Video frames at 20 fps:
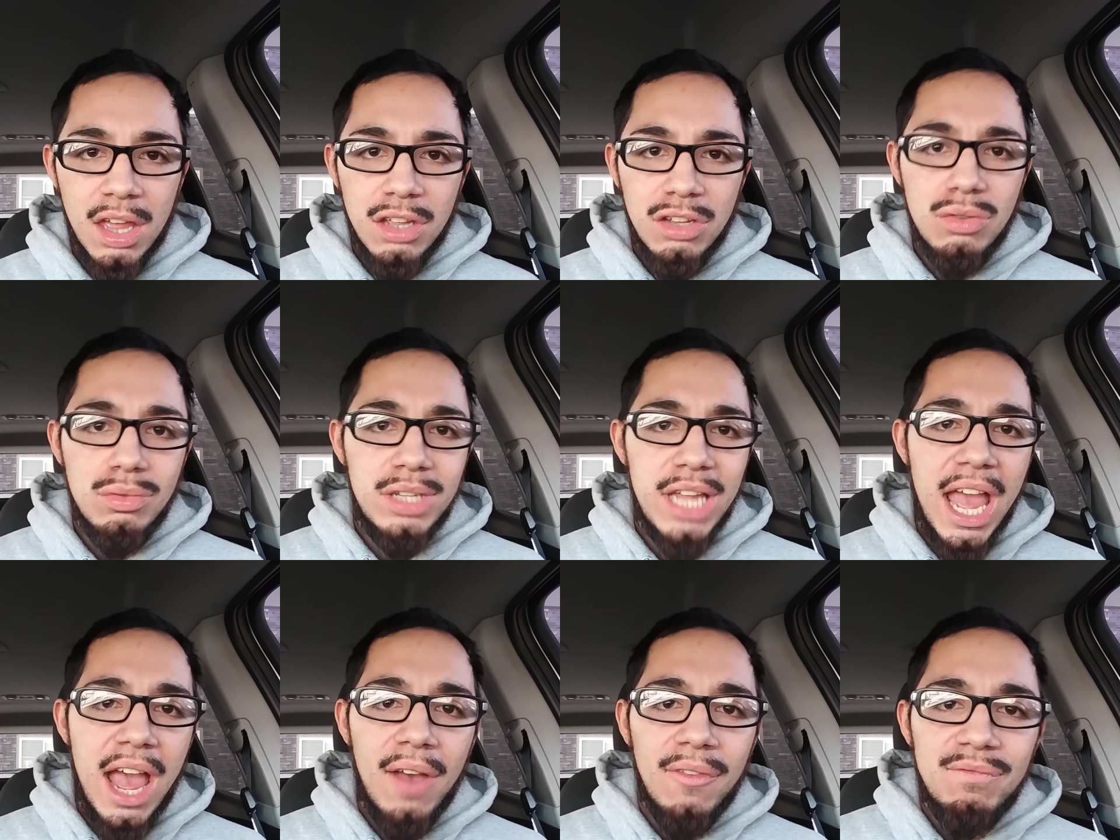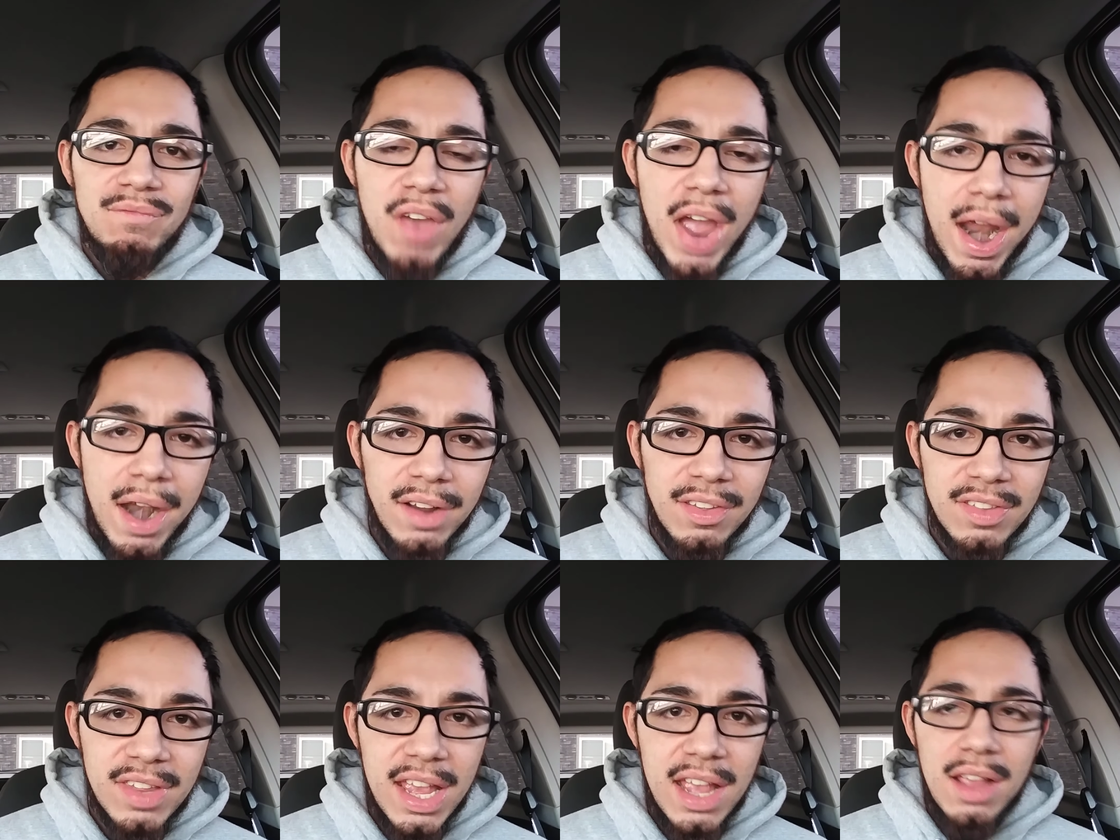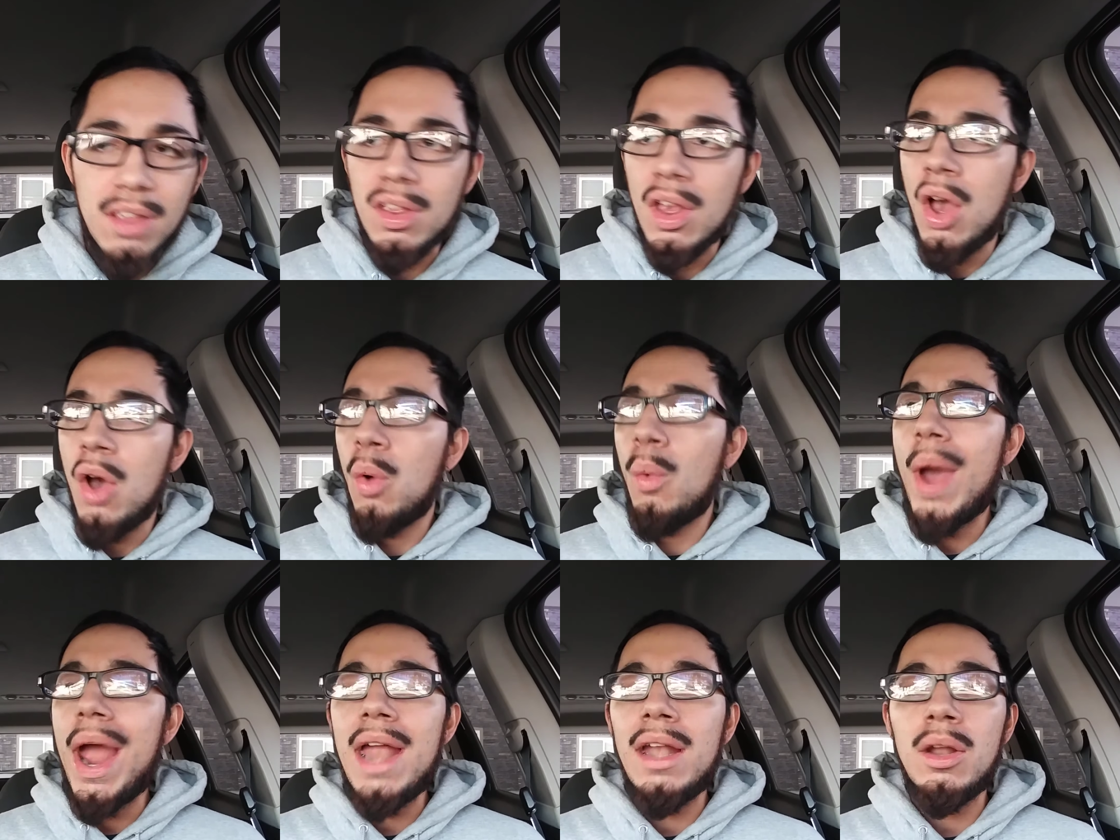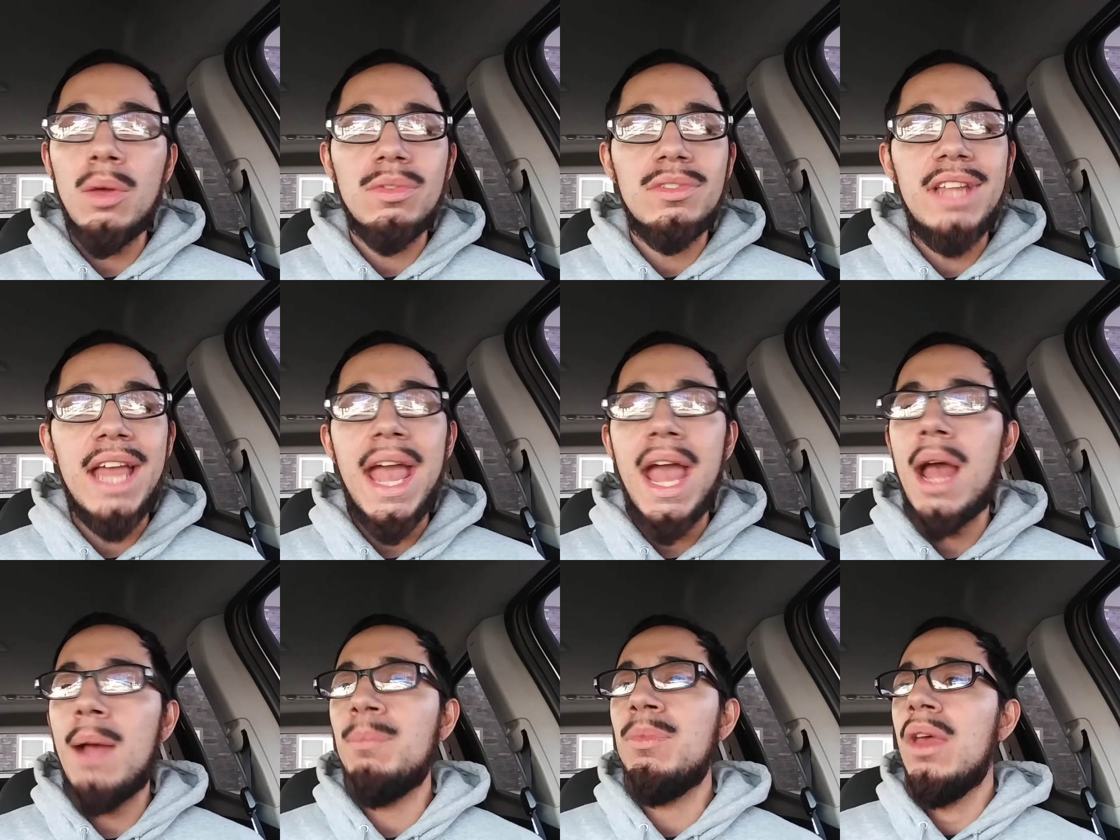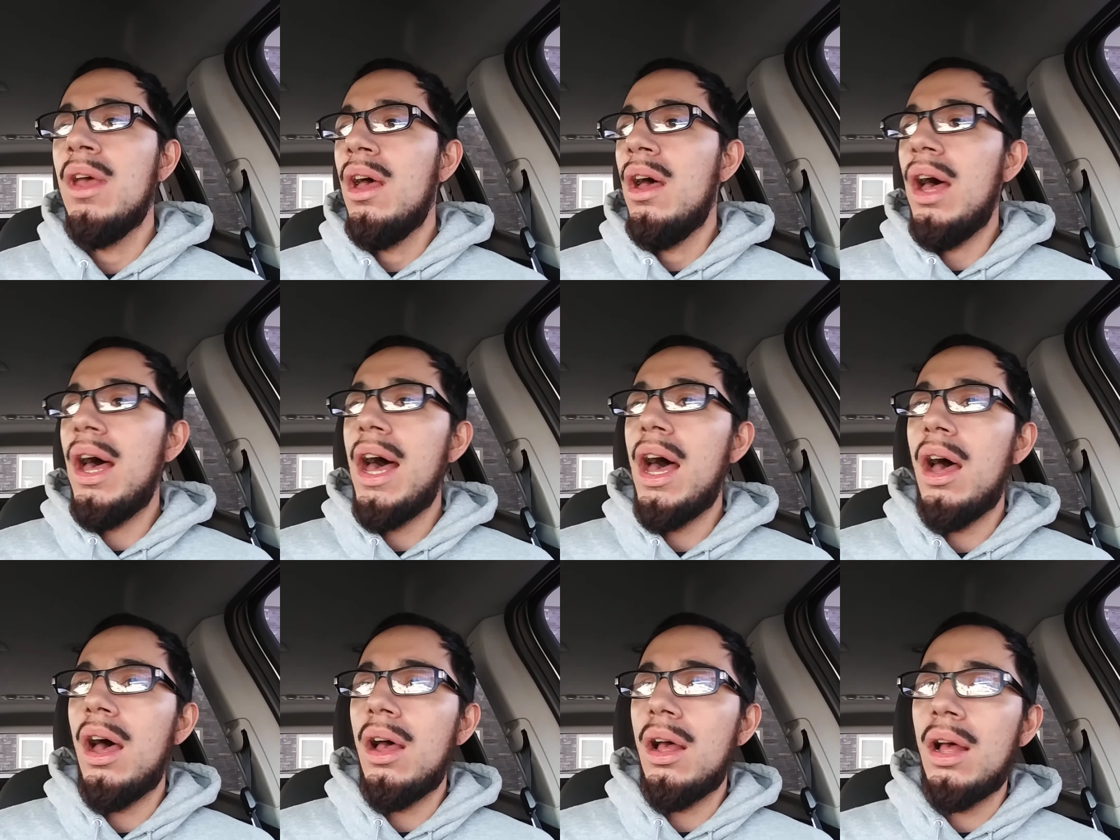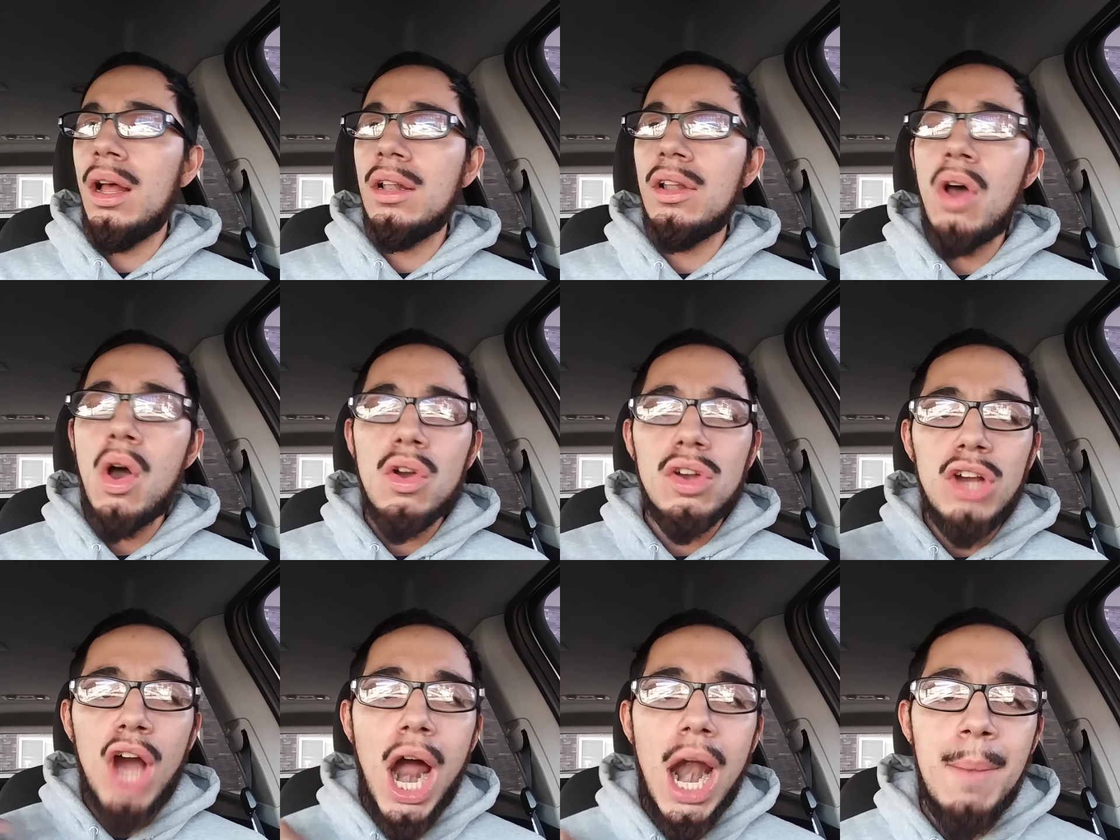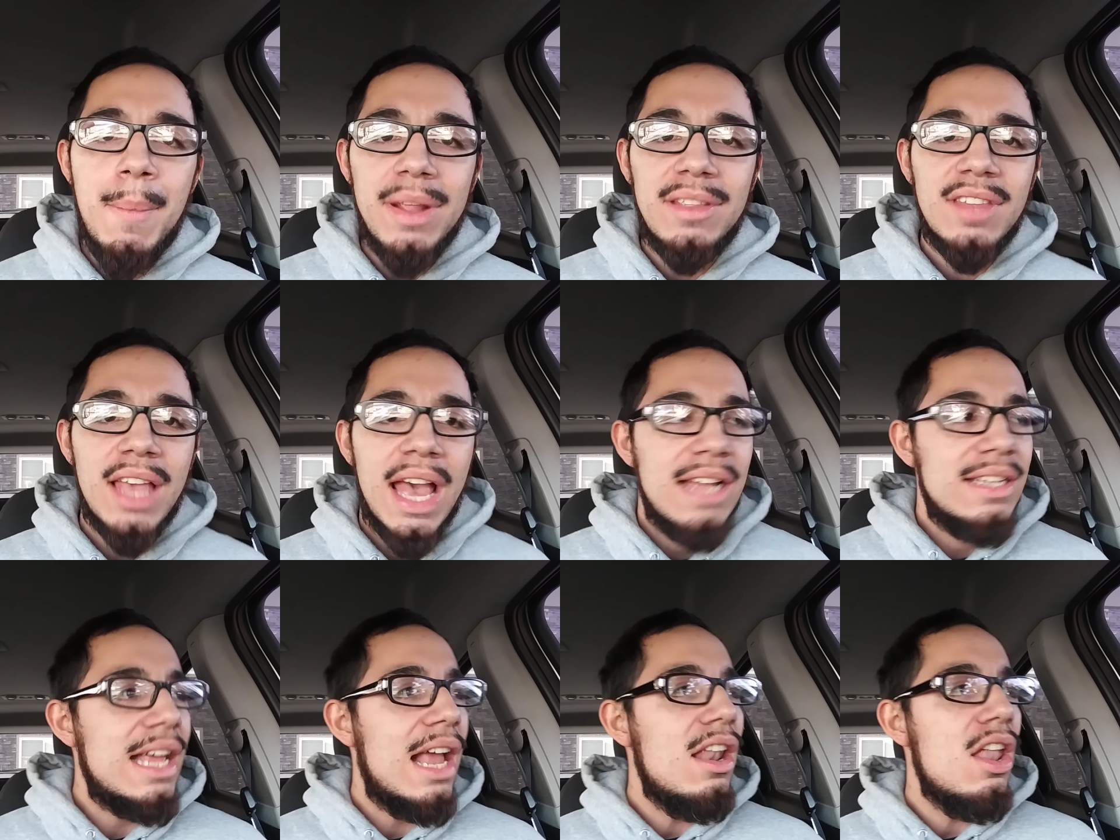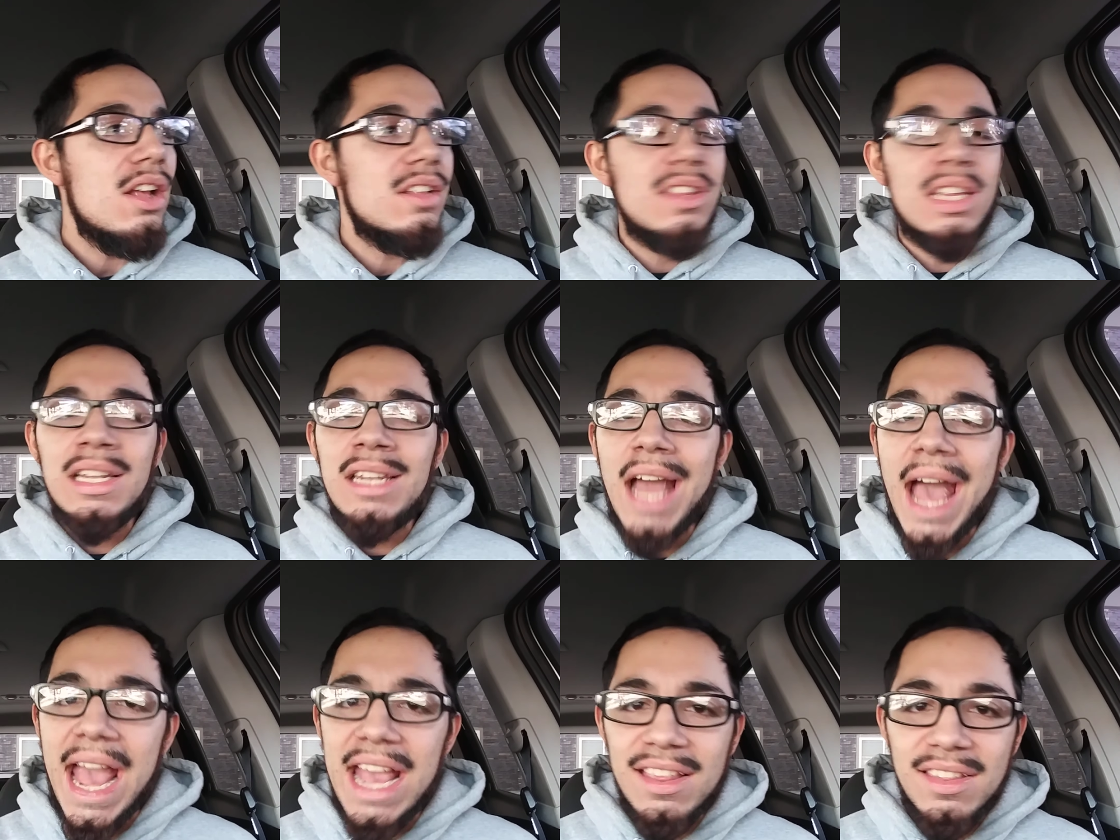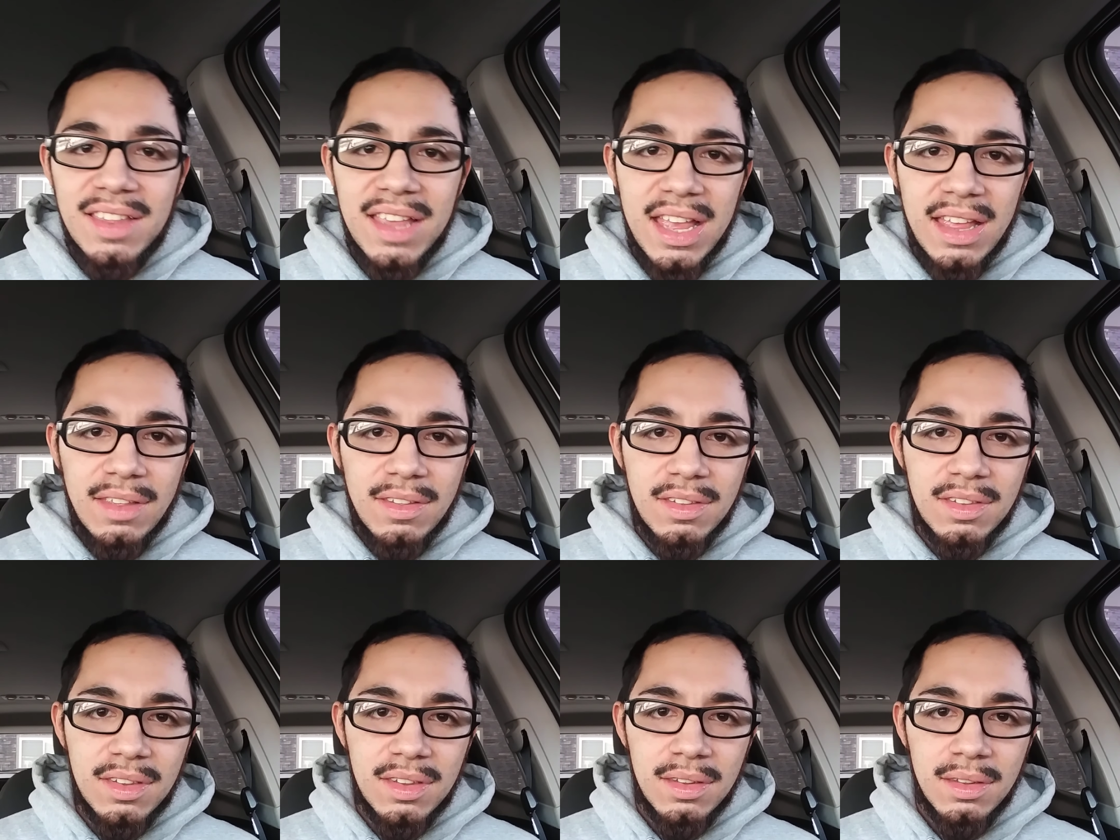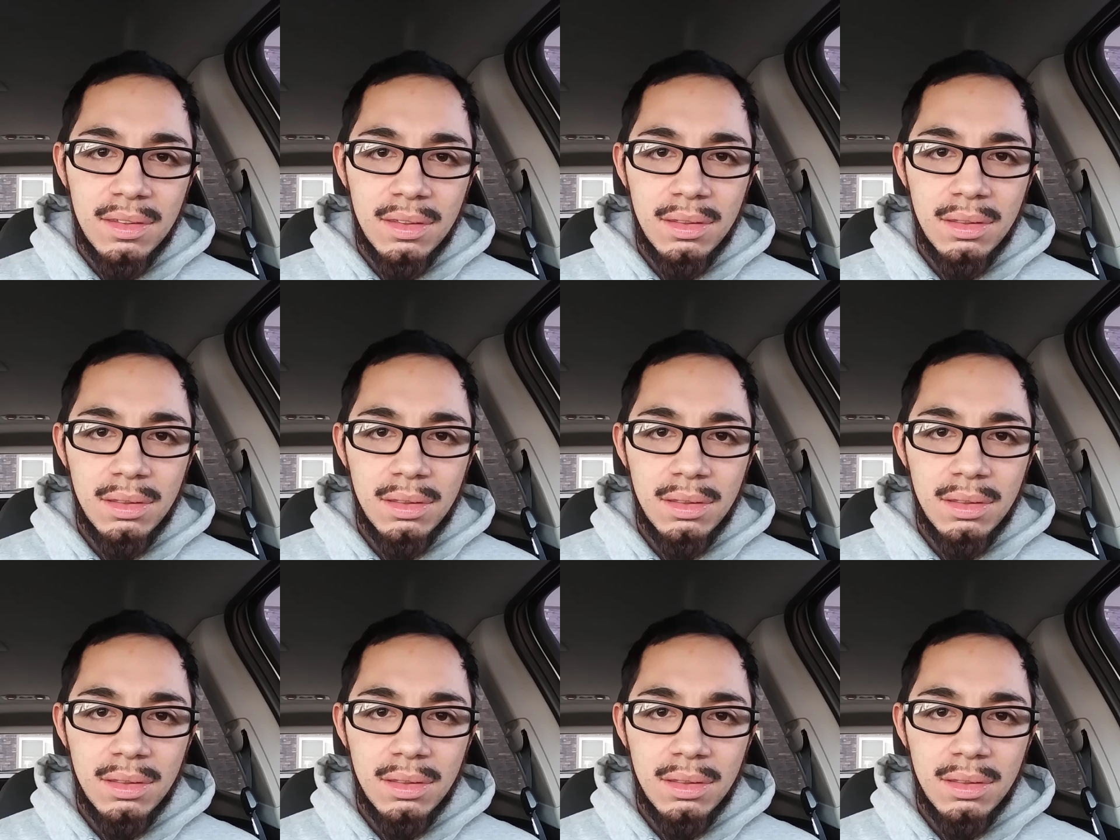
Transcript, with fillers: You damn Pharisees wearing those damn uh, uh, little garments that look the nicest.